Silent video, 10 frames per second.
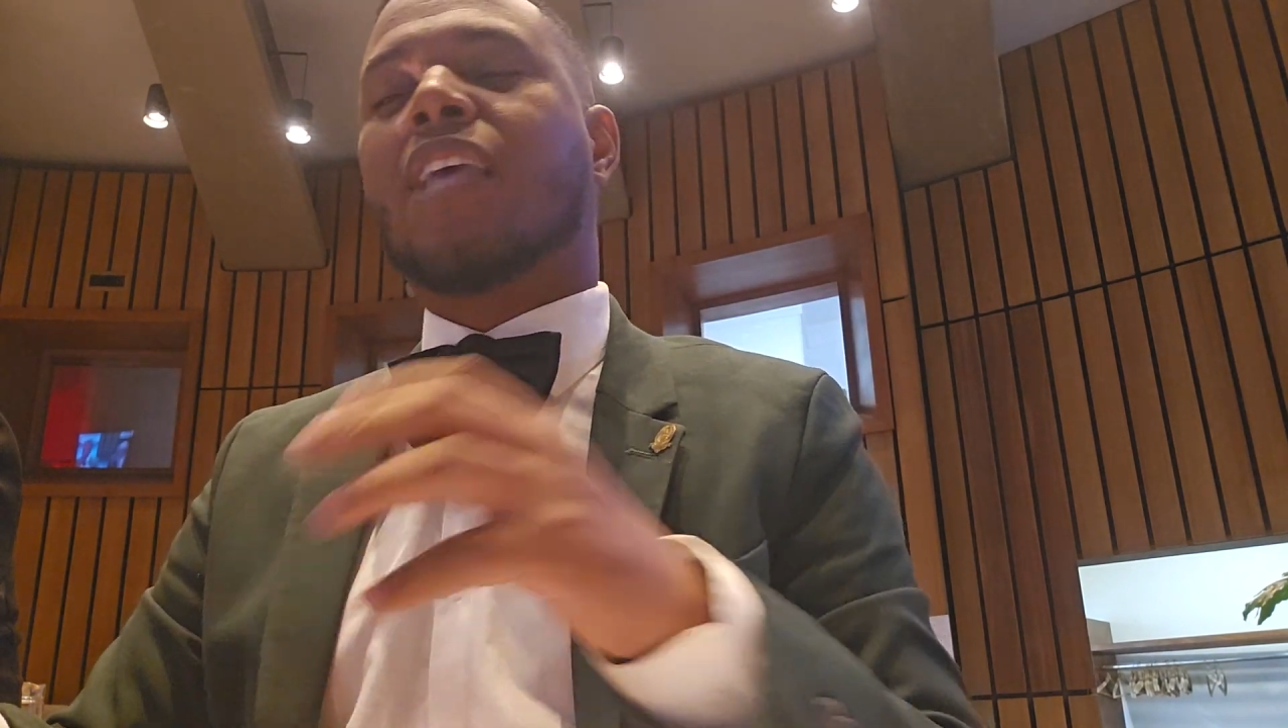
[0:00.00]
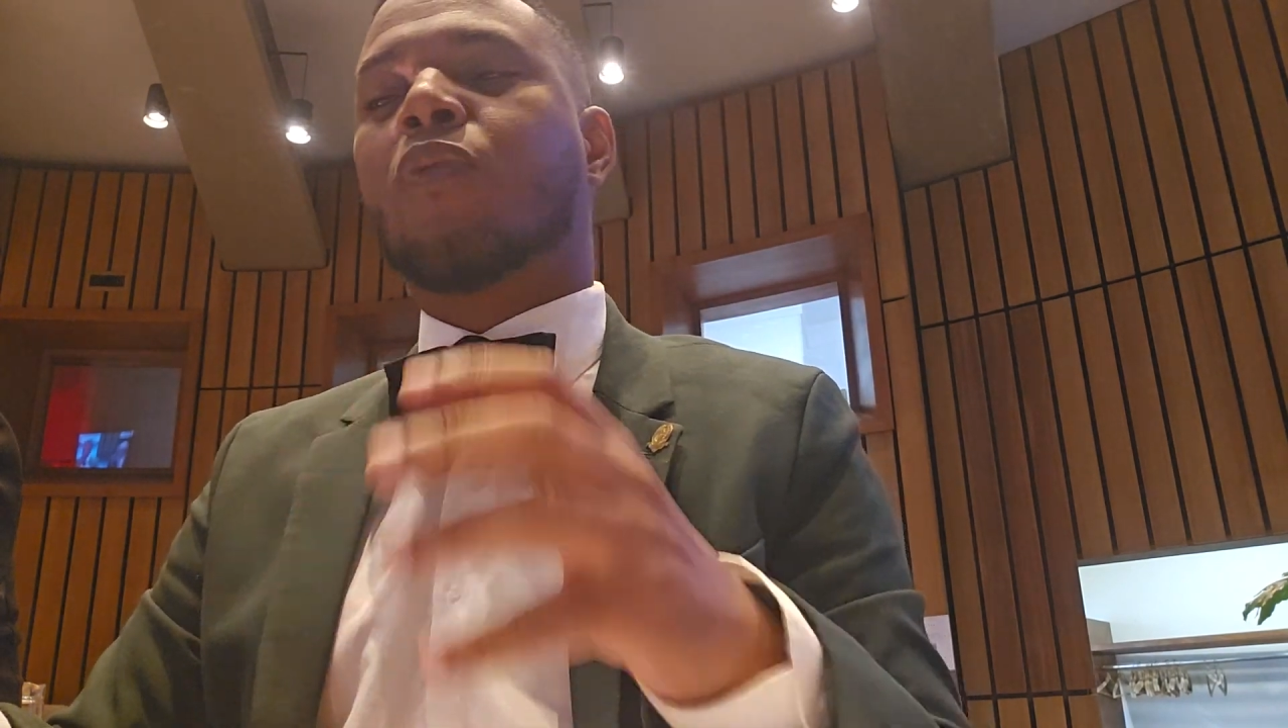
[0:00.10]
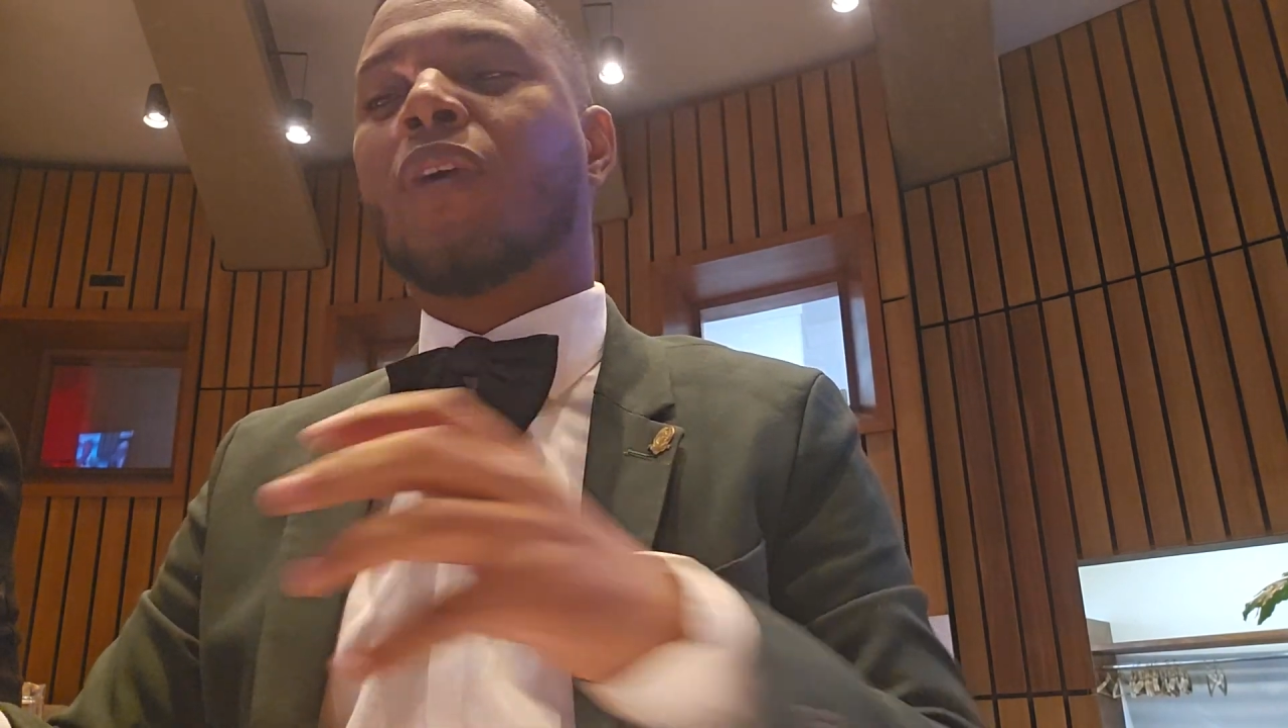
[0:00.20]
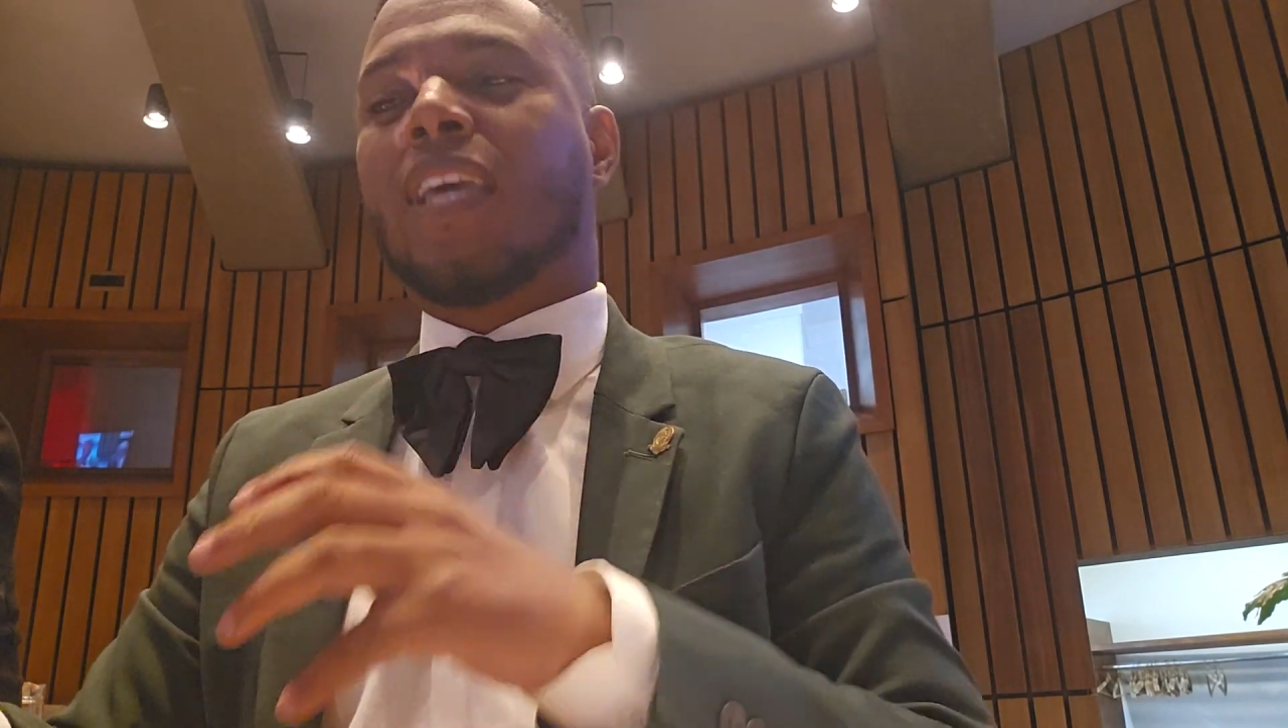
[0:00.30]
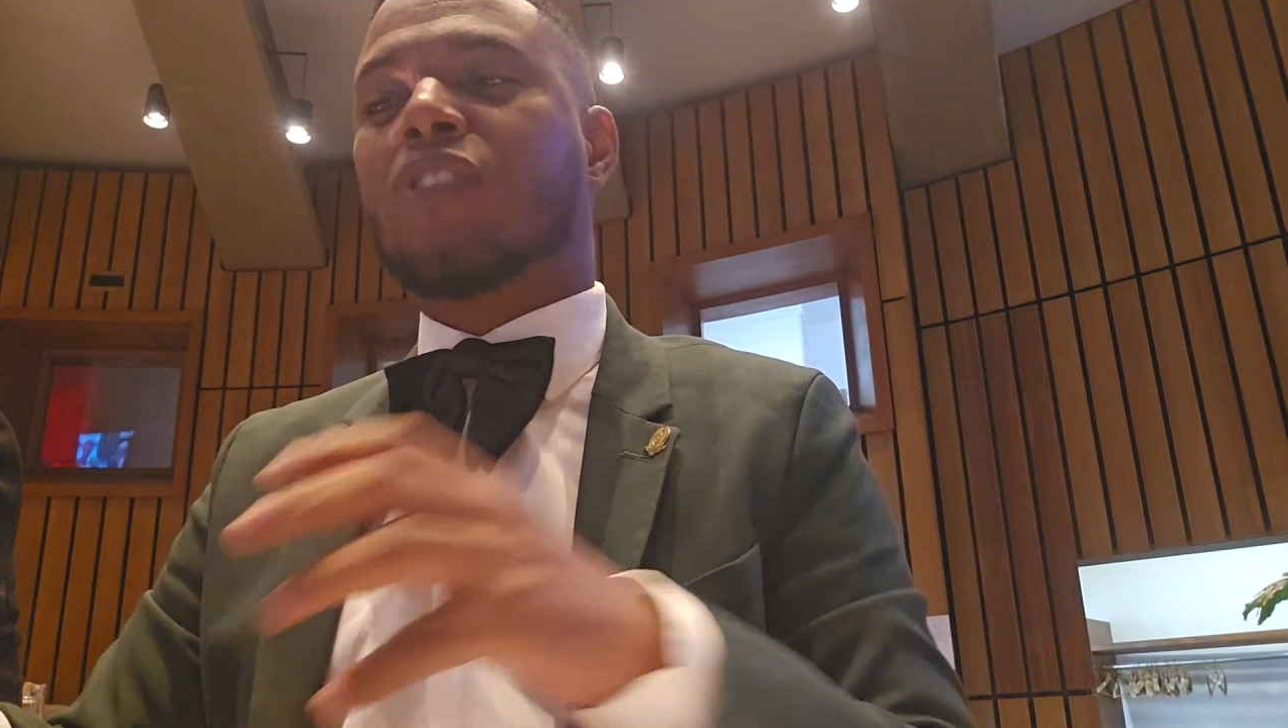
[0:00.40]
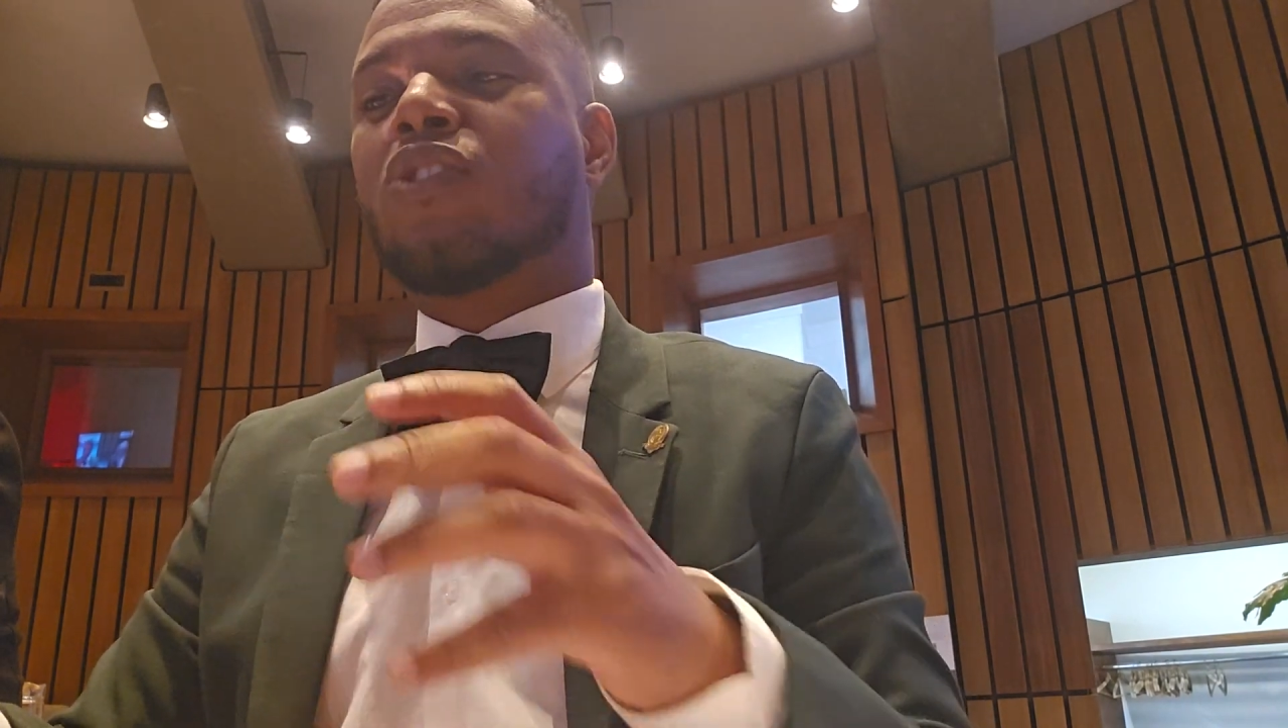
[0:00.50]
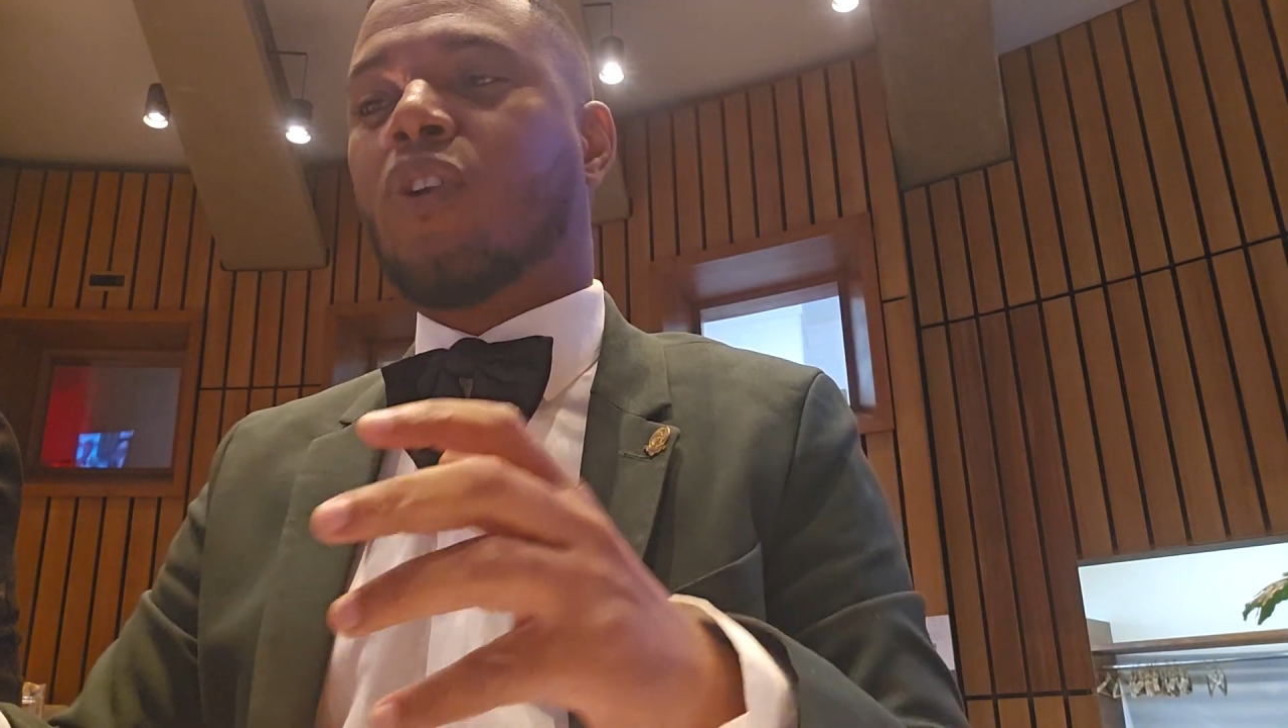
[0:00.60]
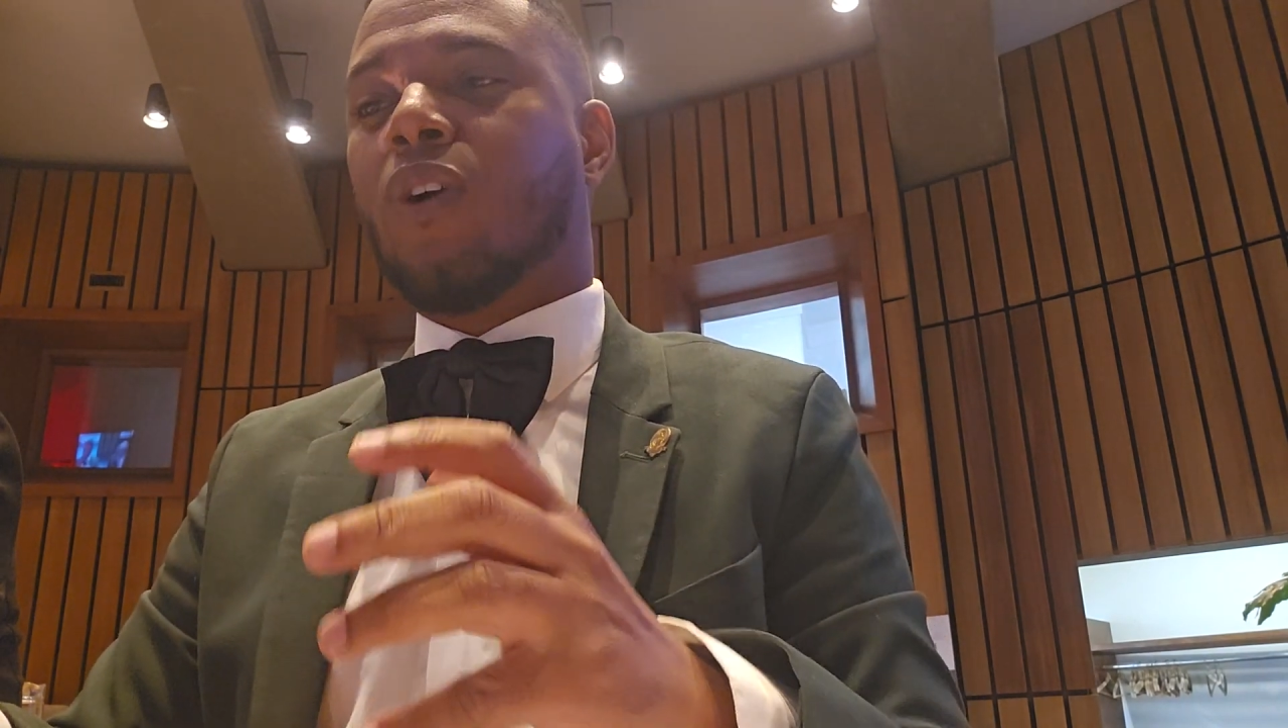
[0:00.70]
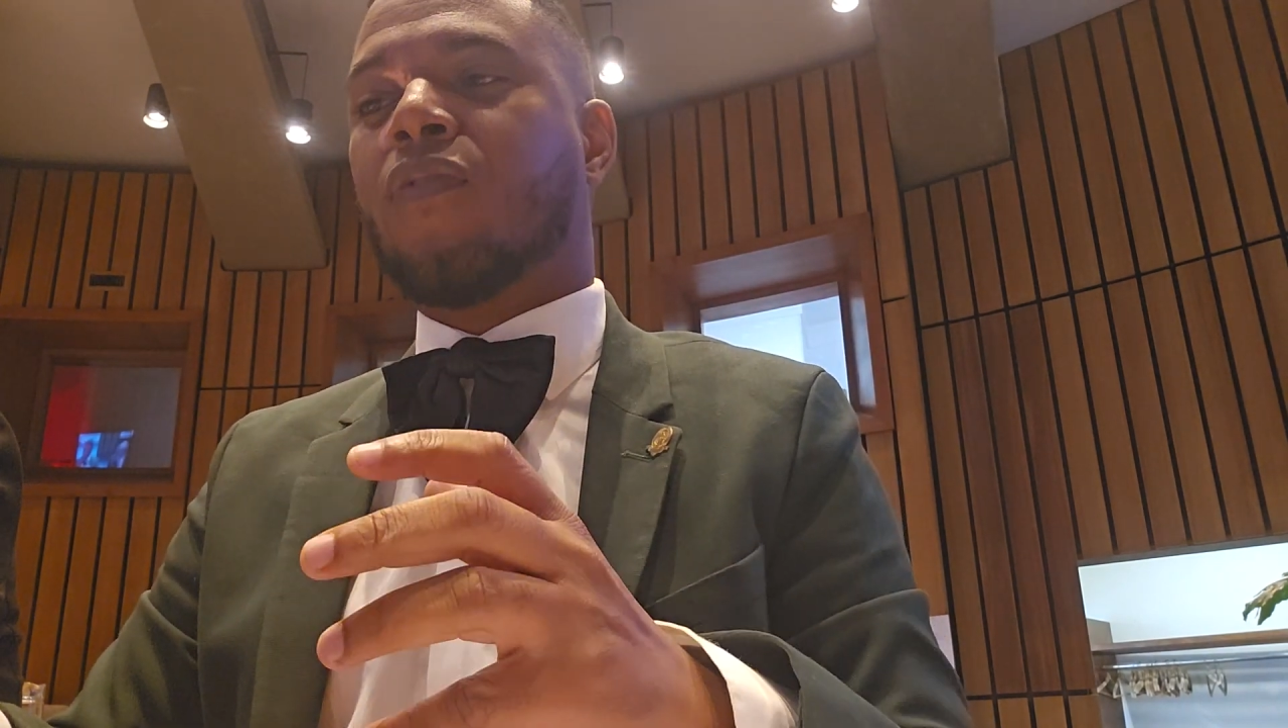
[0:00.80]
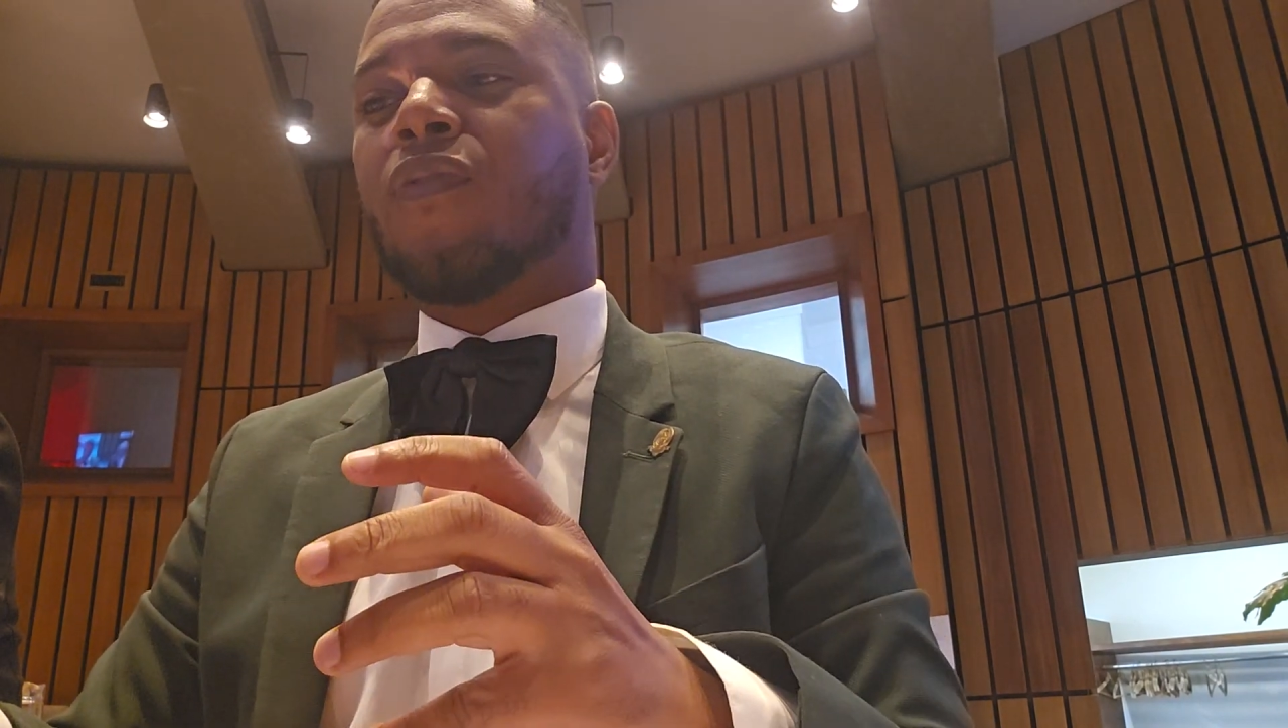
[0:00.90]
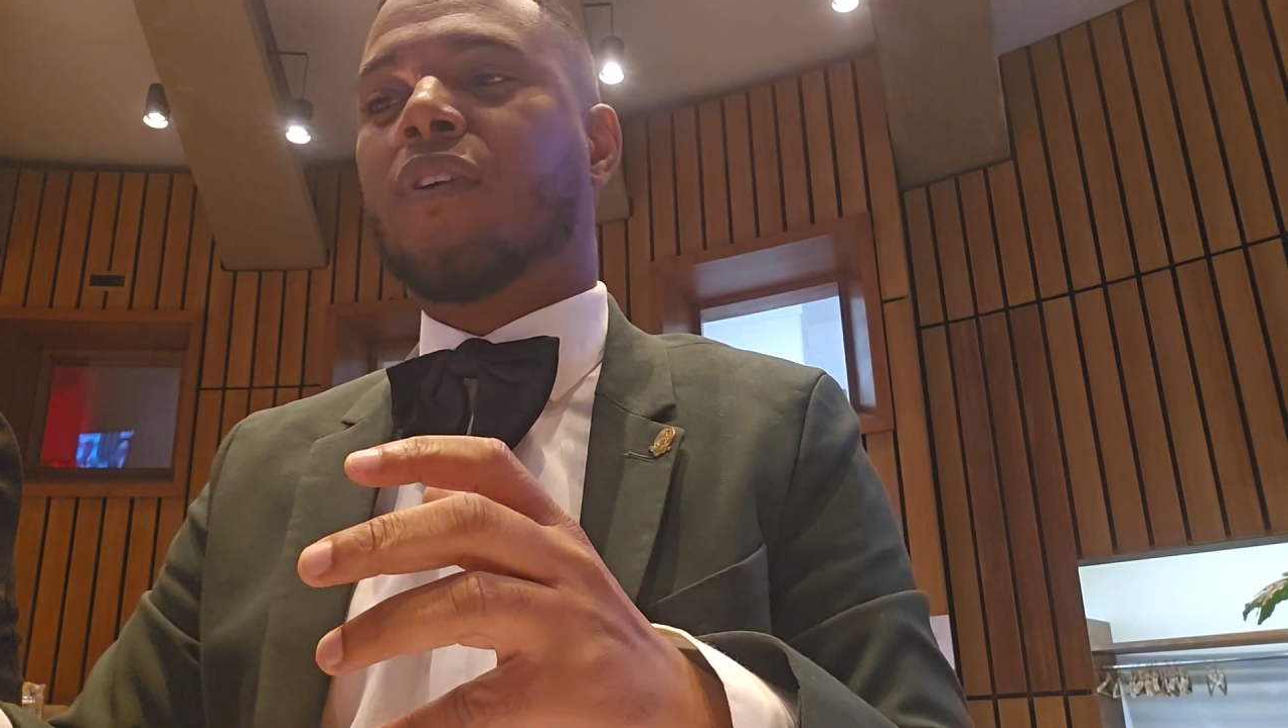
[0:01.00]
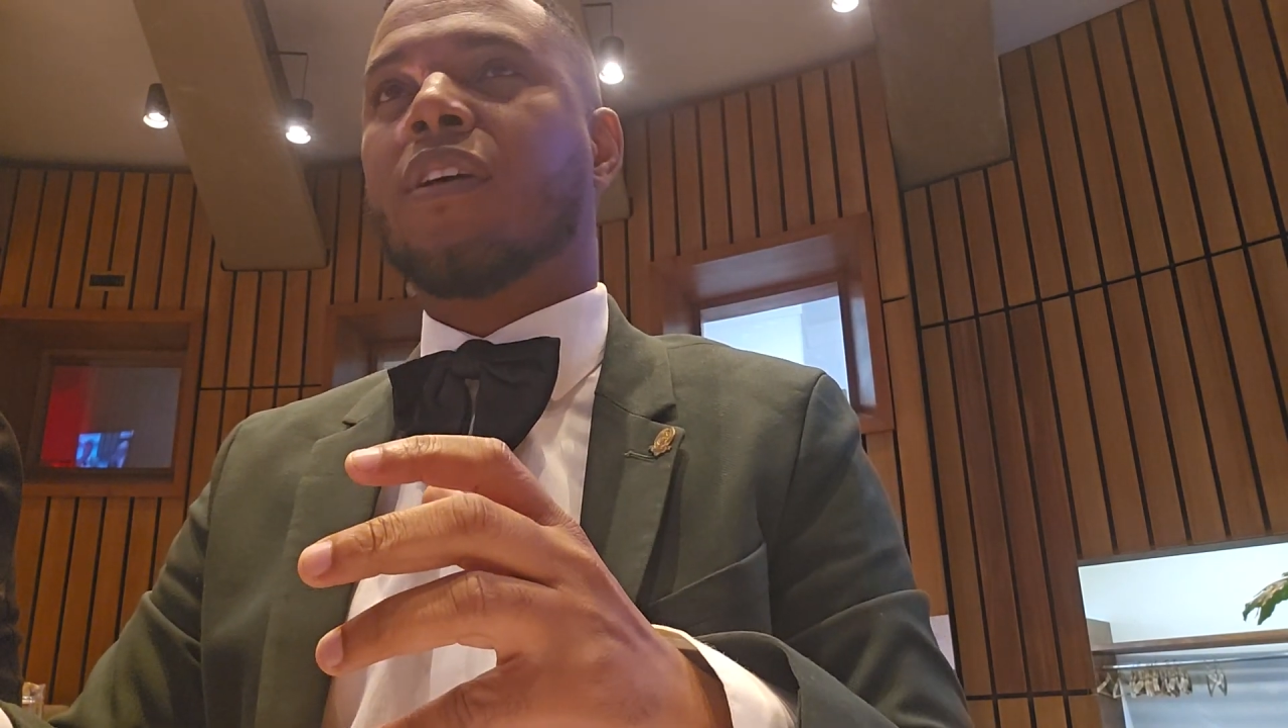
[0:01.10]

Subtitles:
that we can serve,